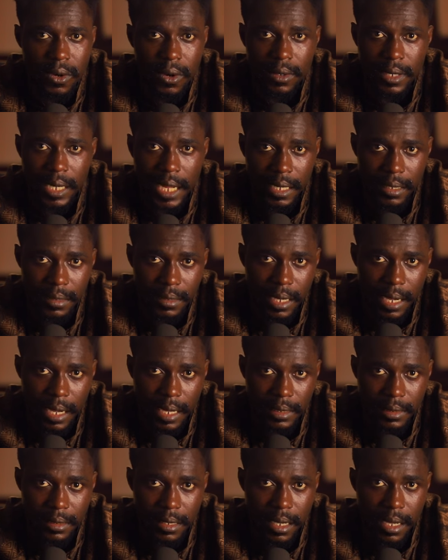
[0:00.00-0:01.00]
gone like
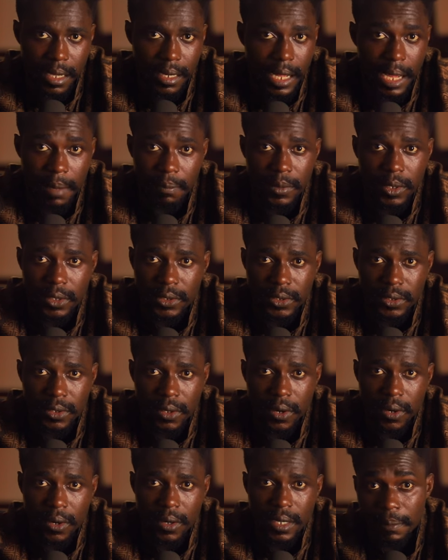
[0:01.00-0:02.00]
that. And I'm not
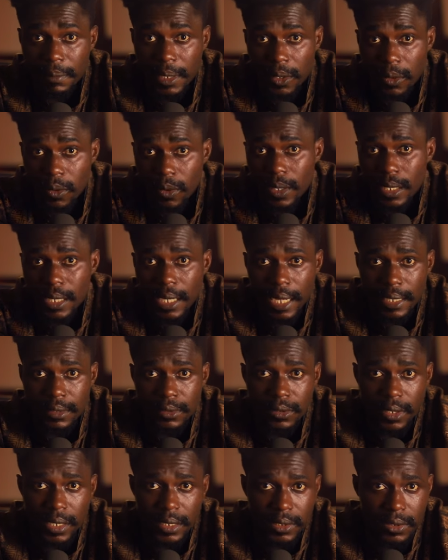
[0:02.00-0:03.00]
sure I'm the only
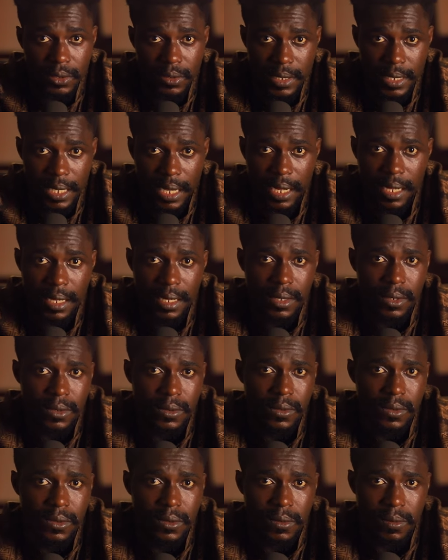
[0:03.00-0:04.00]
Android user
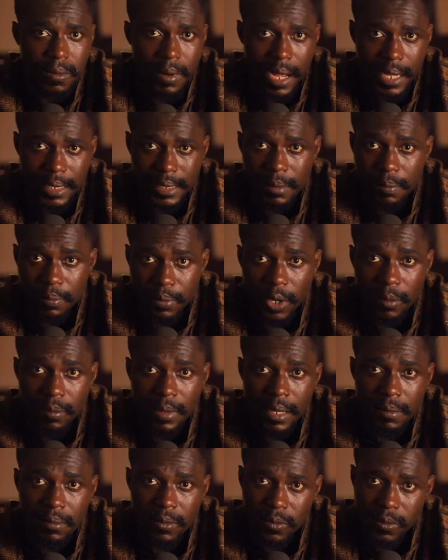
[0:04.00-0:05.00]
who has a
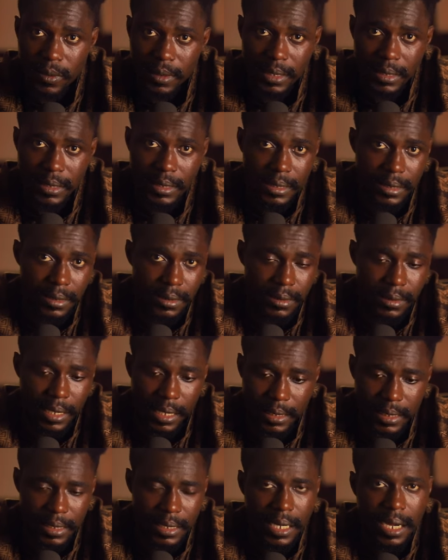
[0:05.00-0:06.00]
problem with this
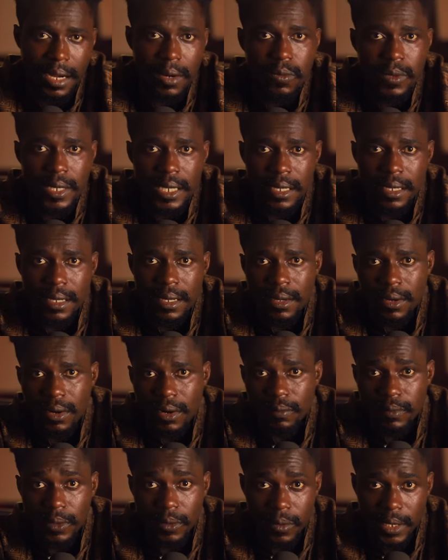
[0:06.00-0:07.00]
tactical way
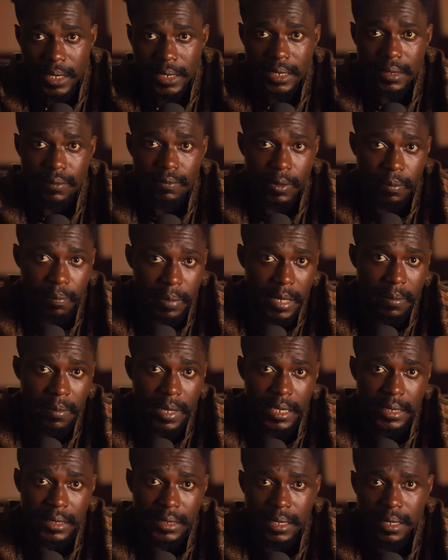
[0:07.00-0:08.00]
of requesting for
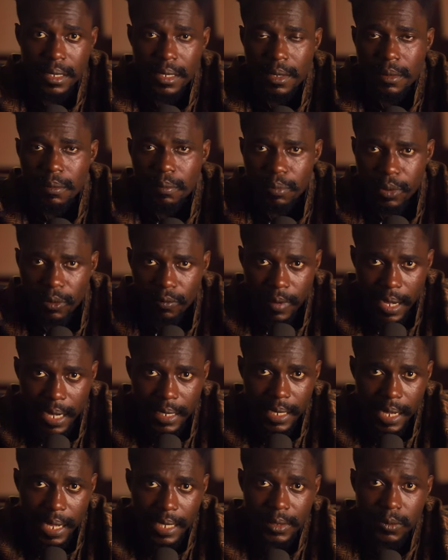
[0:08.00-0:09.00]
payment.
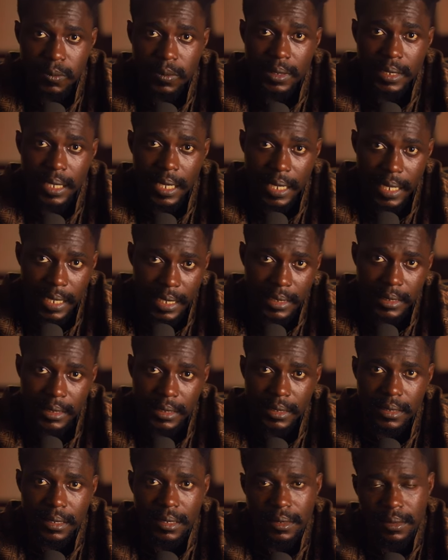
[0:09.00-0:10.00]
Provide us with a
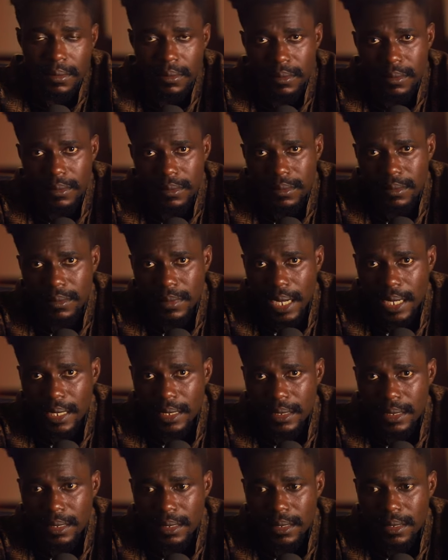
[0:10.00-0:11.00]
hint,
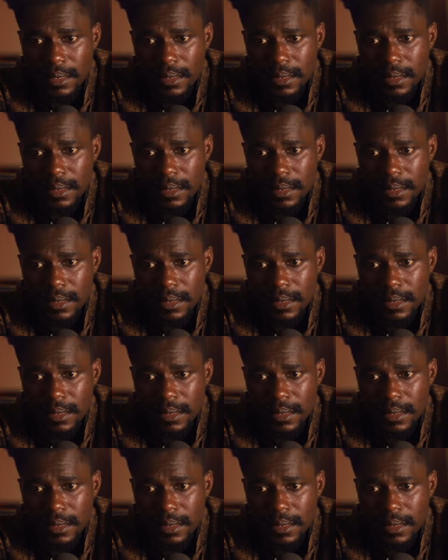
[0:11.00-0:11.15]
right?